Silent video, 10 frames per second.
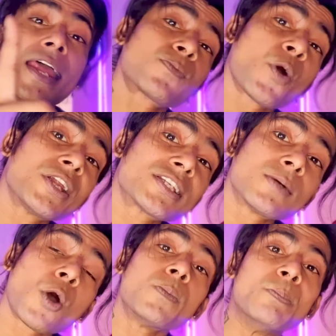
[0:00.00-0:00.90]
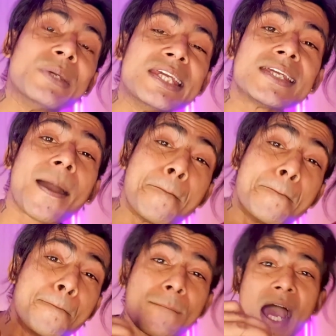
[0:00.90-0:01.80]
point is about being
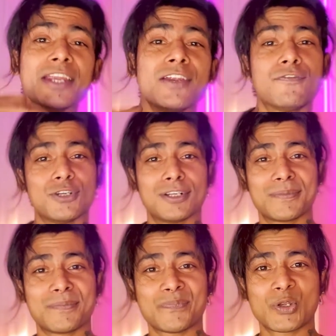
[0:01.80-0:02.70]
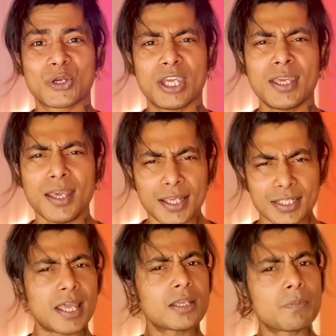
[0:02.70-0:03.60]
mindful. Okay, it's
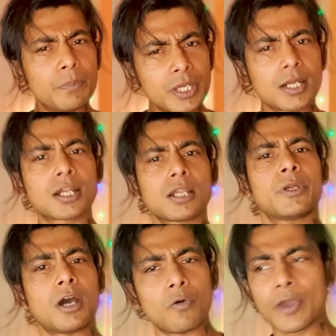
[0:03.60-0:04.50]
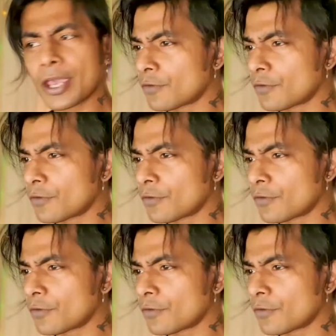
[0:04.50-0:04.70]
like being a little bit aware of